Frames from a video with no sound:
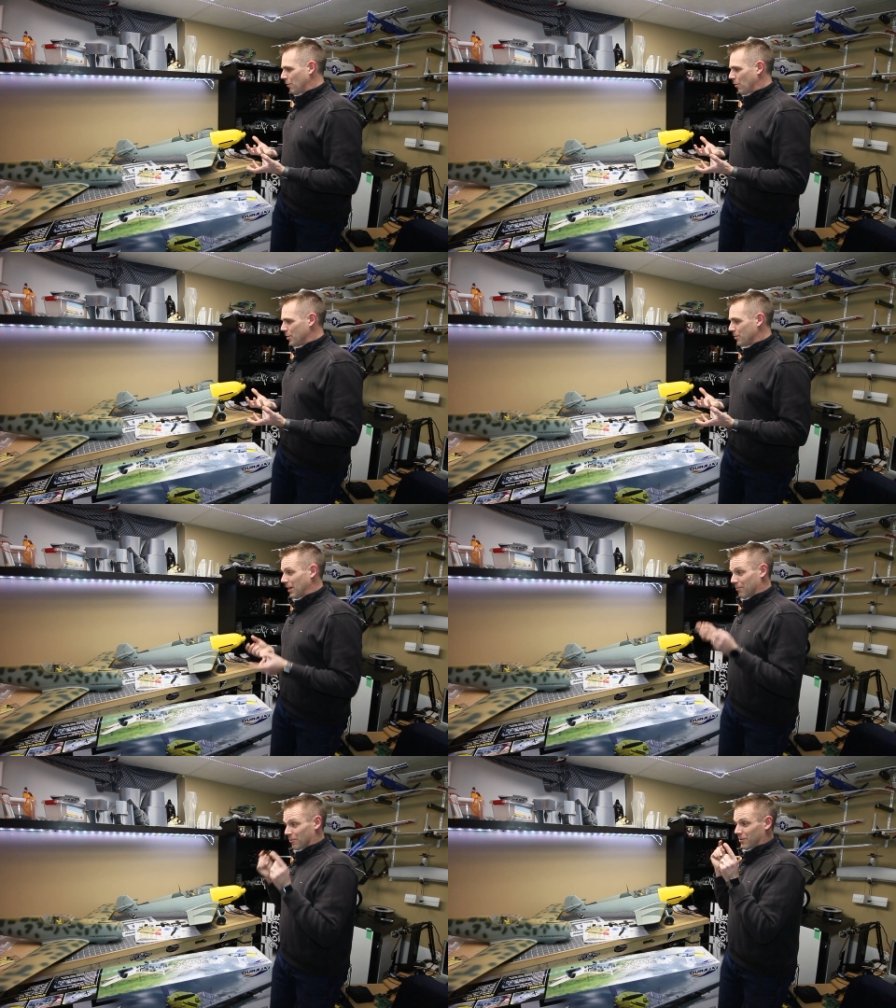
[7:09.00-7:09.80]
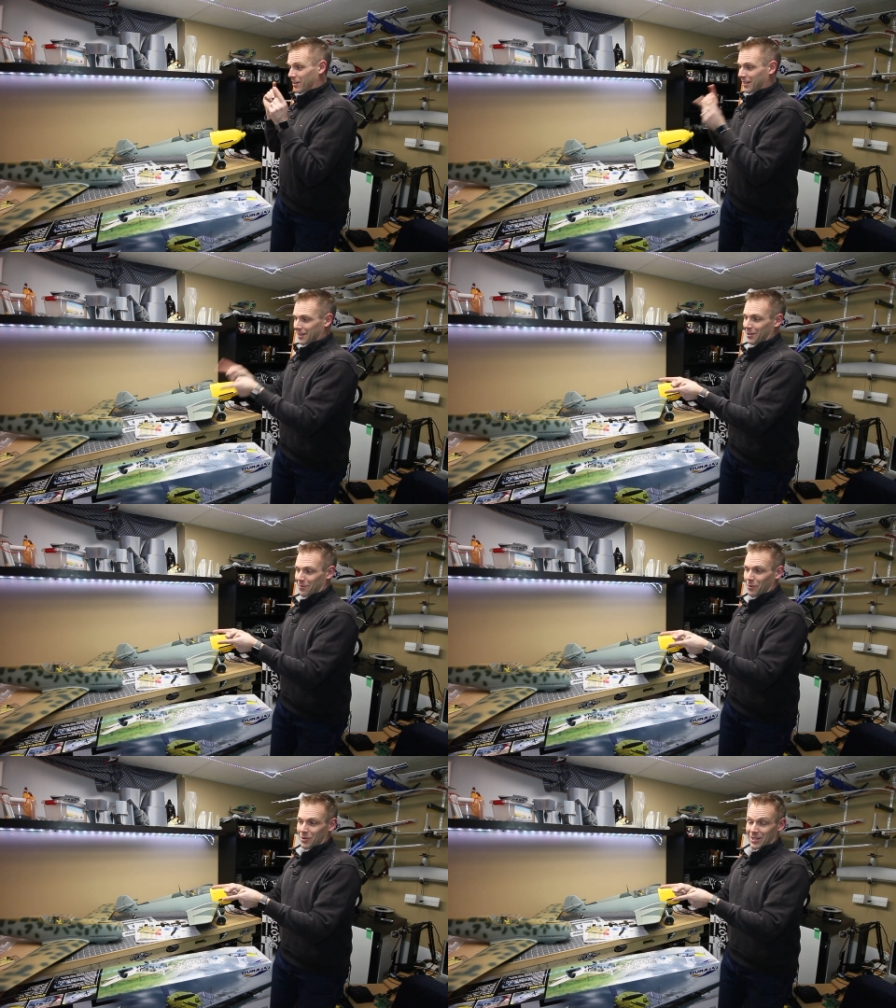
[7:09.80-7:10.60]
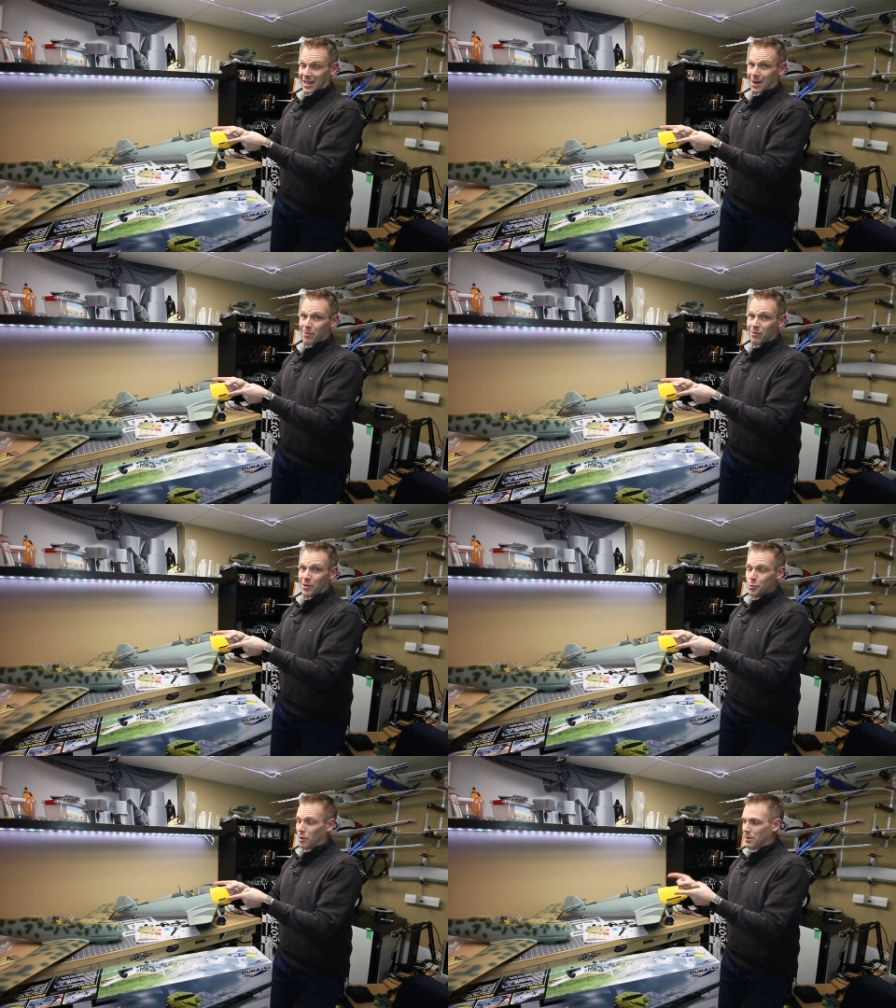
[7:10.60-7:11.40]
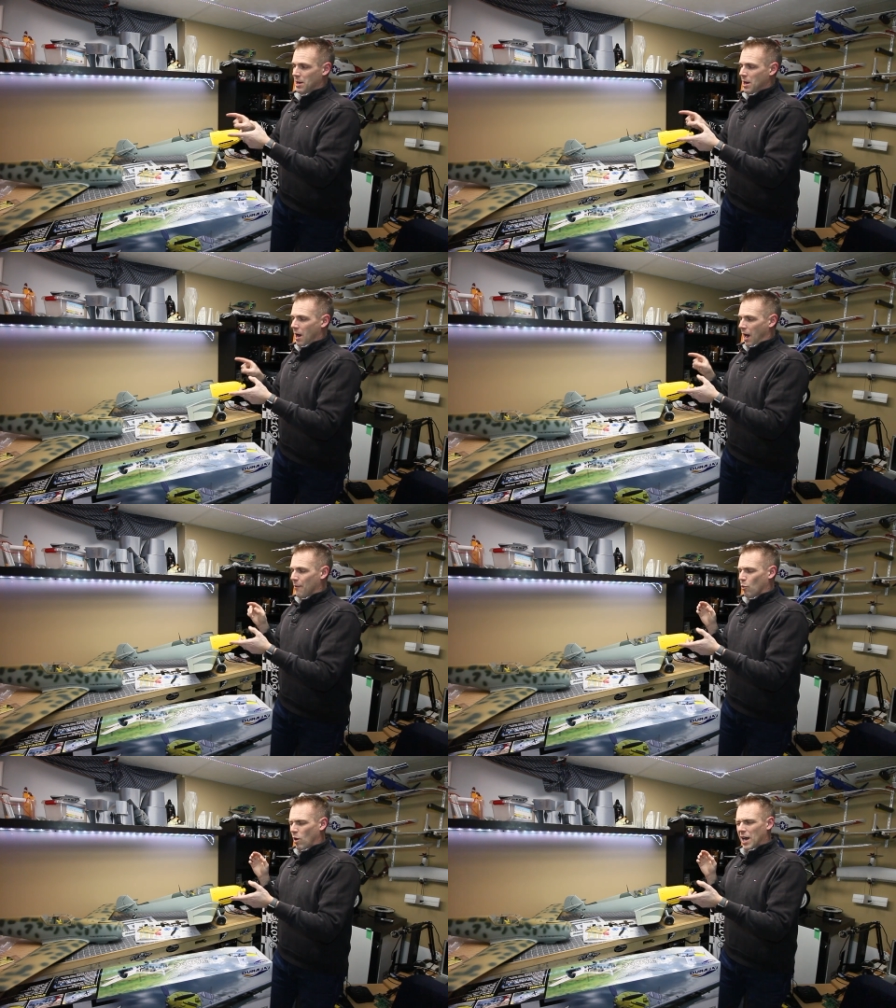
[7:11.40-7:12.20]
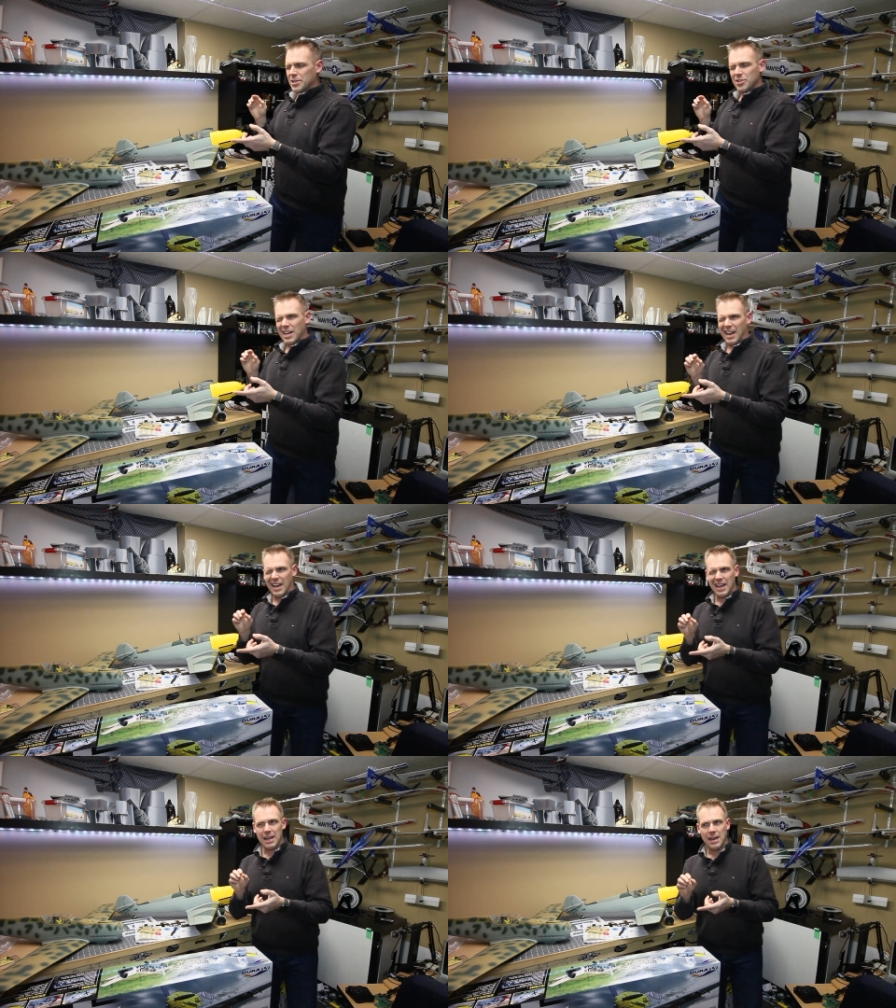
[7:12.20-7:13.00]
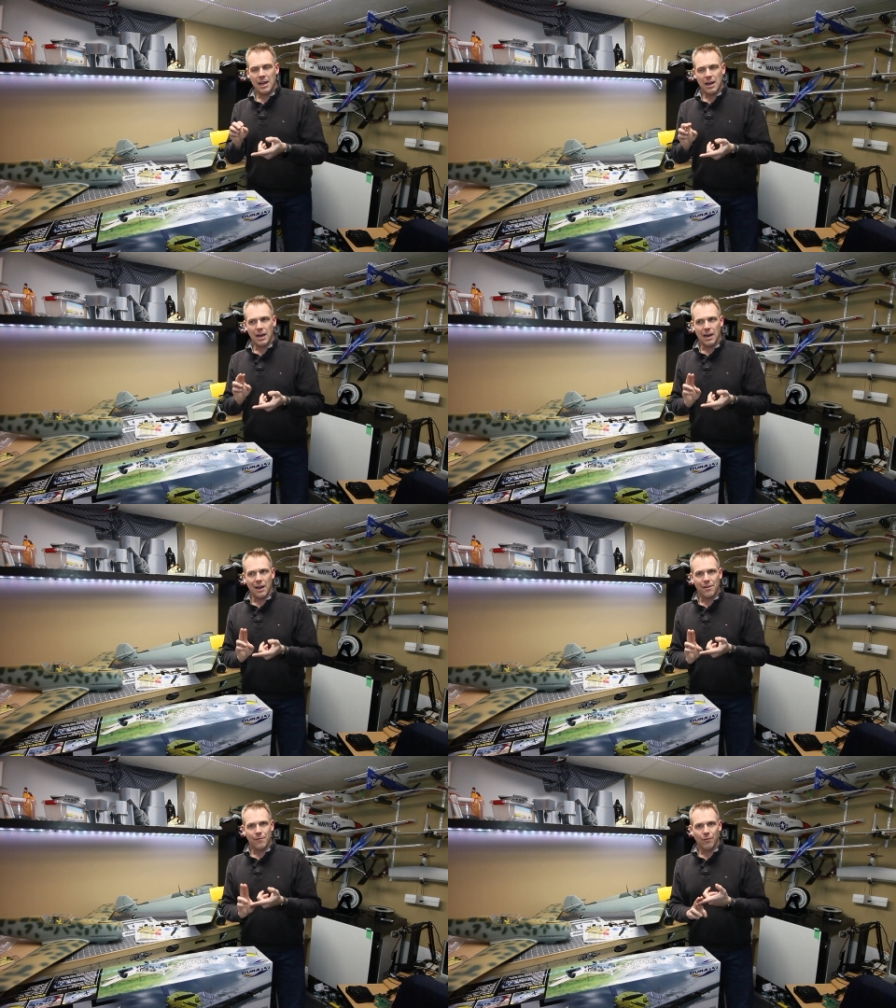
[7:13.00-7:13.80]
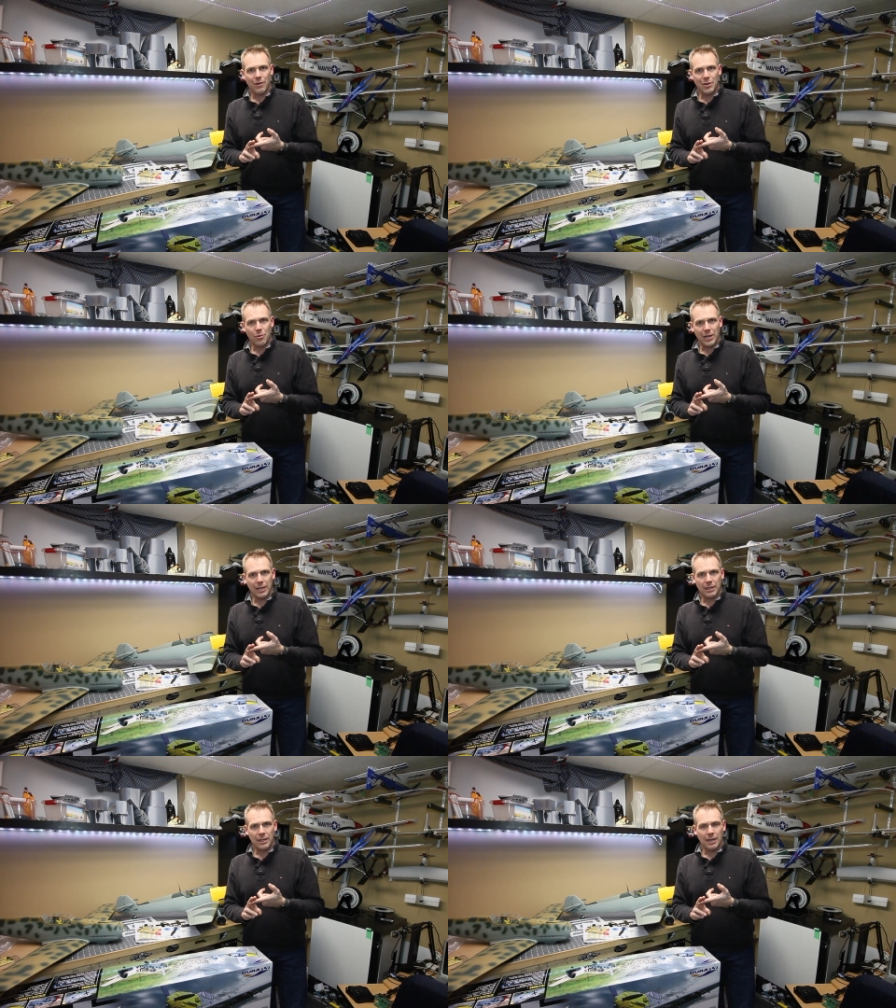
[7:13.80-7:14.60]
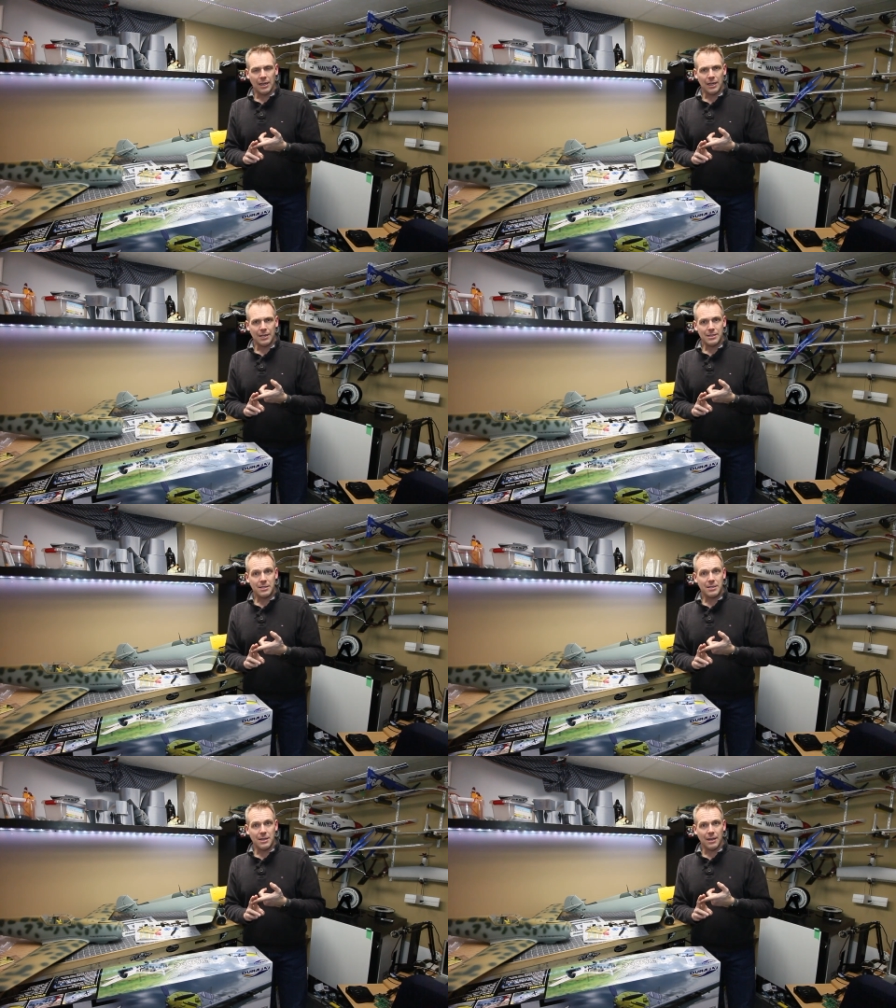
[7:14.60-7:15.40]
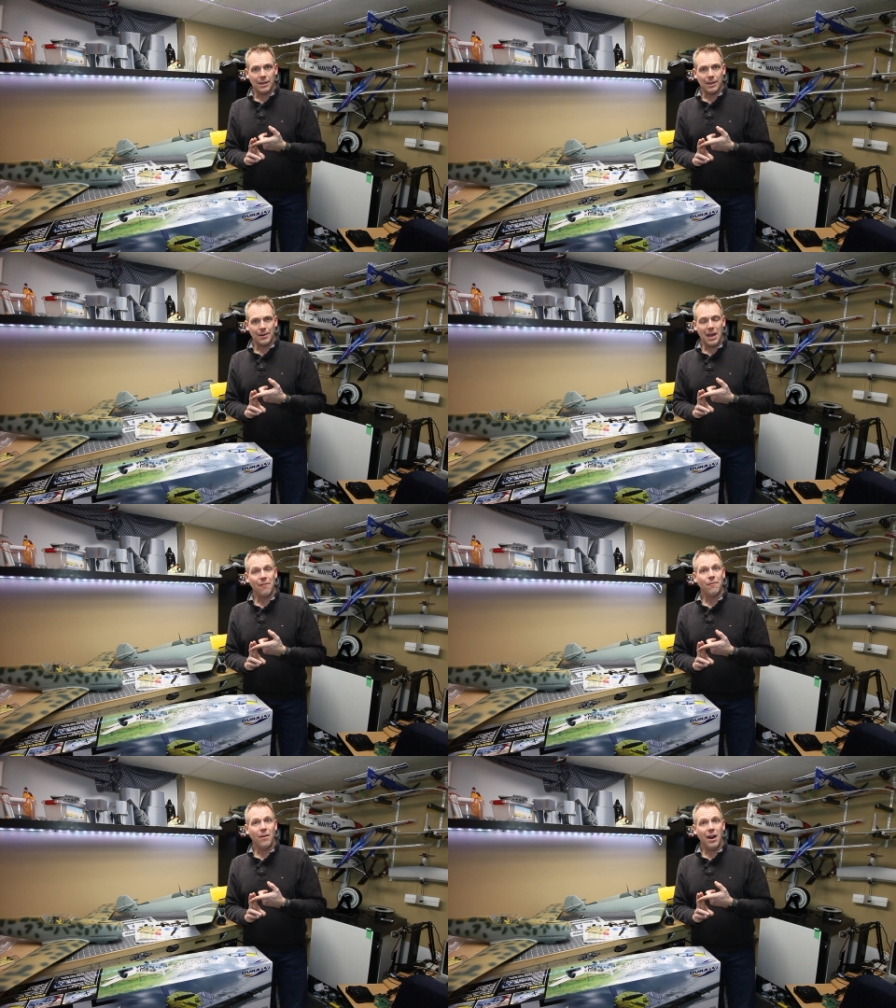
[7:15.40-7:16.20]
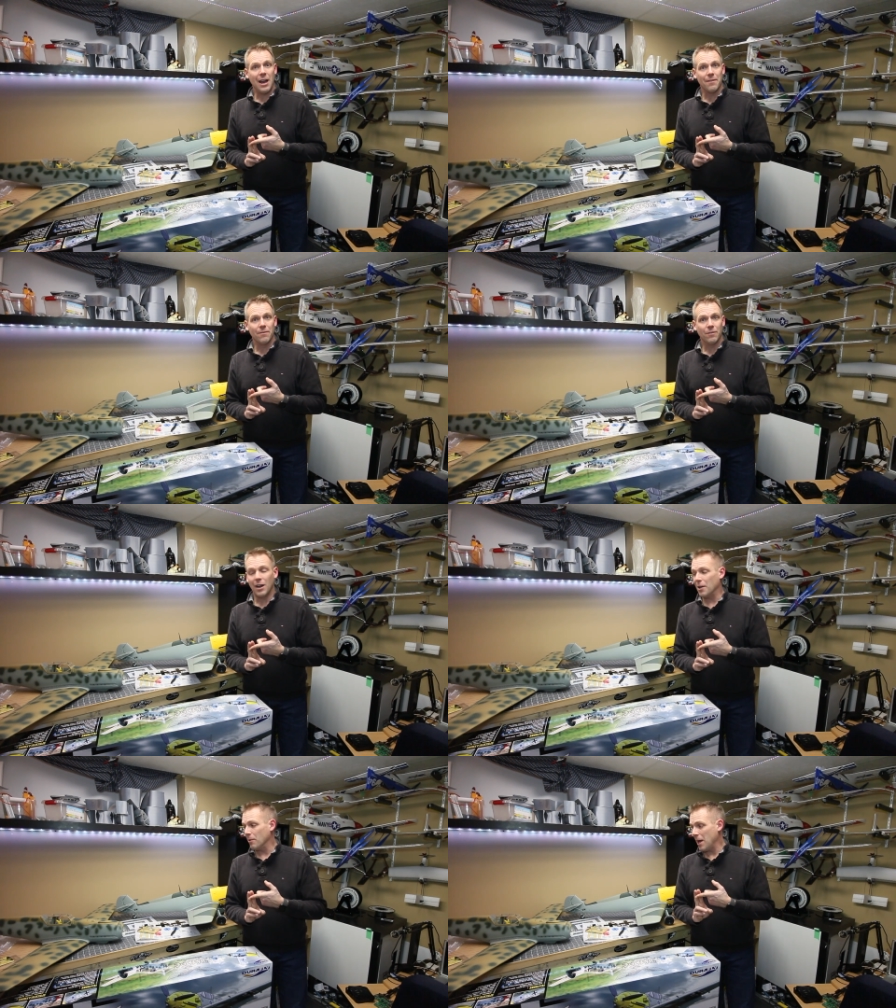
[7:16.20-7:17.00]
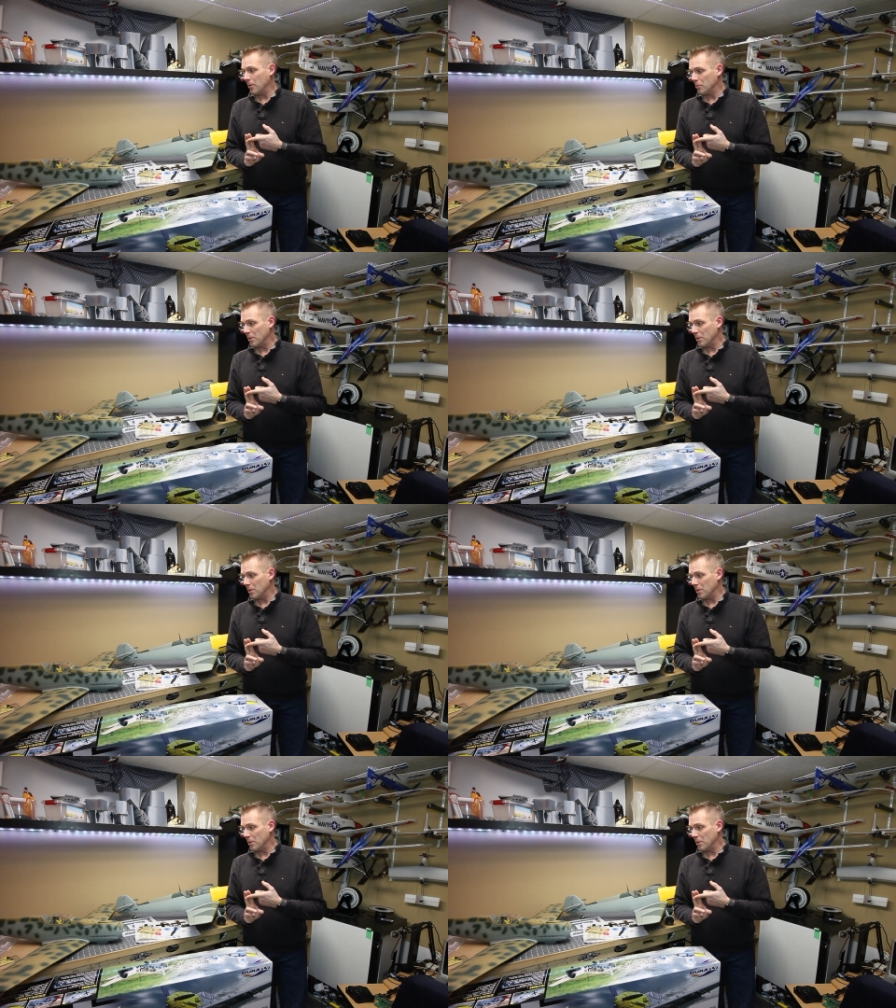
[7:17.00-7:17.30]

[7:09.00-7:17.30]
forward to it. I'm really looking forward to the camouflage one. I've watched a uh, free wing uh, uh, F five fly around